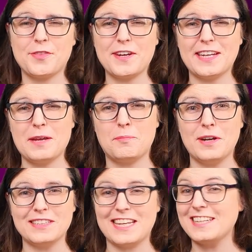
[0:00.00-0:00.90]
3D
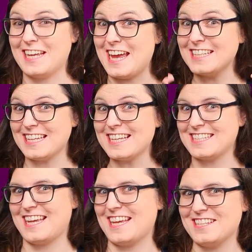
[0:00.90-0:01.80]
printing is
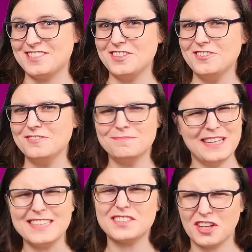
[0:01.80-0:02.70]
easy, so
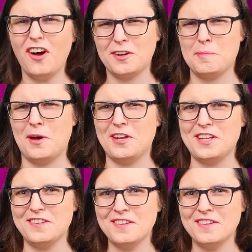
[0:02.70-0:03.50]
let's talk about it.